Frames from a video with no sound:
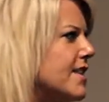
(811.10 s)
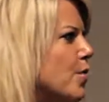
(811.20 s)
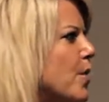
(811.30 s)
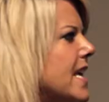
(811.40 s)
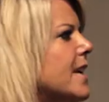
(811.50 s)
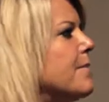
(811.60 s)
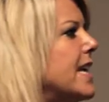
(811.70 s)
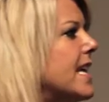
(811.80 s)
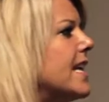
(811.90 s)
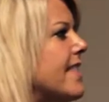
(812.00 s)
So we
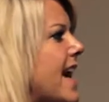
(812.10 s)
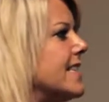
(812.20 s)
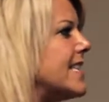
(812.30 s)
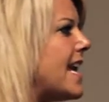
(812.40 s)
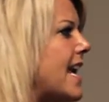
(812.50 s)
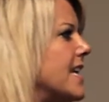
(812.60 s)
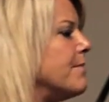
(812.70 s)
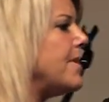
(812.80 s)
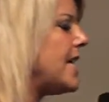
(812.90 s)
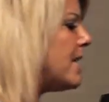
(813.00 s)
competed that day. I
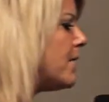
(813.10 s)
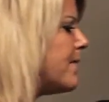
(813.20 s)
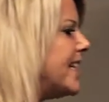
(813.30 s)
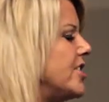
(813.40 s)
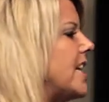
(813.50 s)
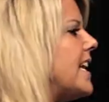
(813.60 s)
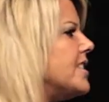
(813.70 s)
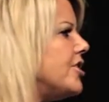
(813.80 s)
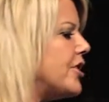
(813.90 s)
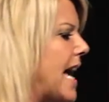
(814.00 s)
competed with my Gen
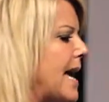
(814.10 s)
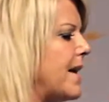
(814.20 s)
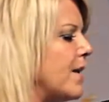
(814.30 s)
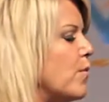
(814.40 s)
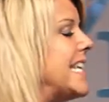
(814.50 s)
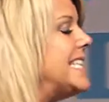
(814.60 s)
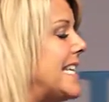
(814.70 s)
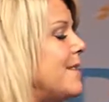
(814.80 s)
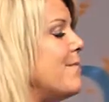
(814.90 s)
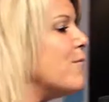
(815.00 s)
X tribe, and we
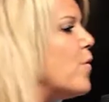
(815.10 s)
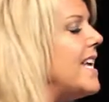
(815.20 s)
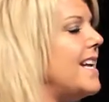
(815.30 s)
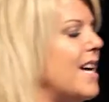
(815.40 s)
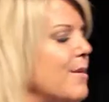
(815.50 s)
did win